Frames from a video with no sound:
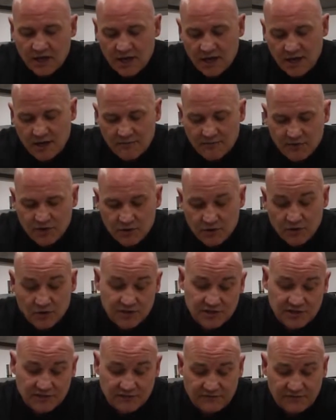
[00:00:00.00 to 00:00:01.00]
You'll
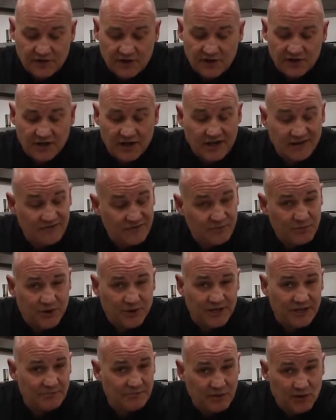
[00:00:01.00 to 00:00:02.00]
also find that I haven't
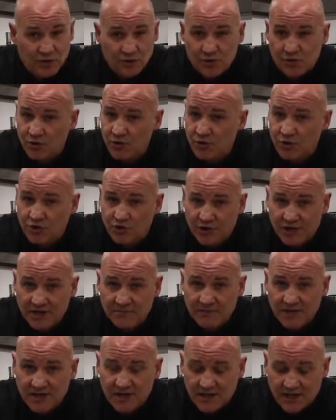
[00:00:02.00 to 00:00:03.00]
put any milk or
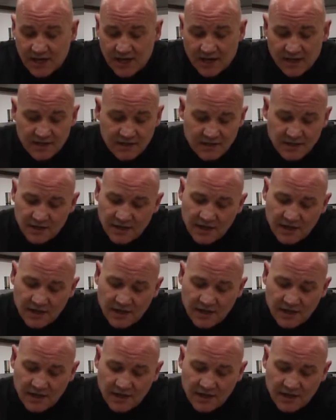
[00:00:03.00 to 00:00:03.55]
cream in there.